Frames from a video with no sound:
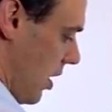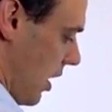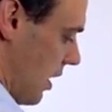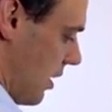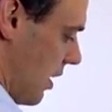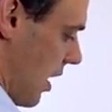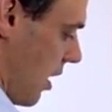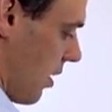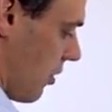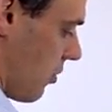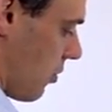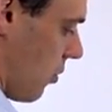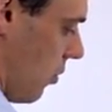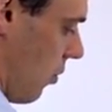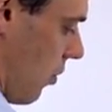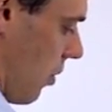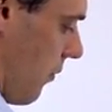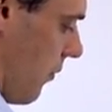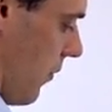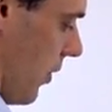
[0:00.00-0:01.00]
and that is
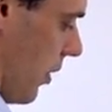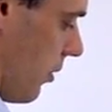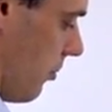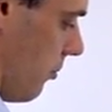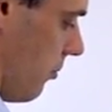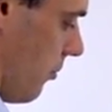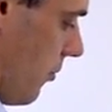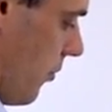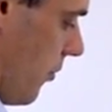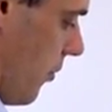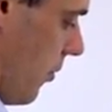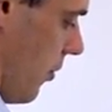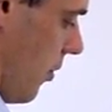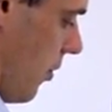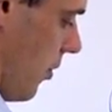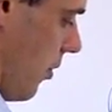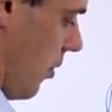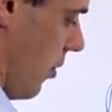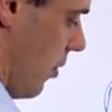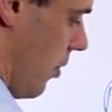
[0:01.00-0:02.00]
chlorophyll.
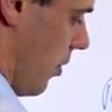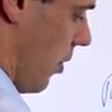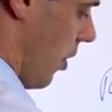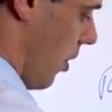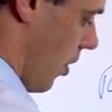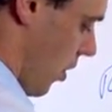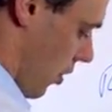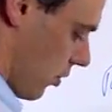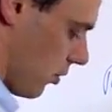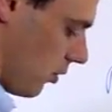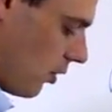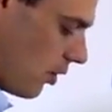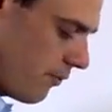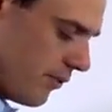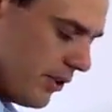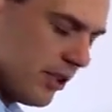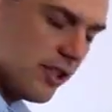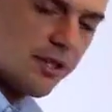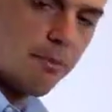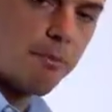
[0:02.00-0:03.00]
Chlorophyll is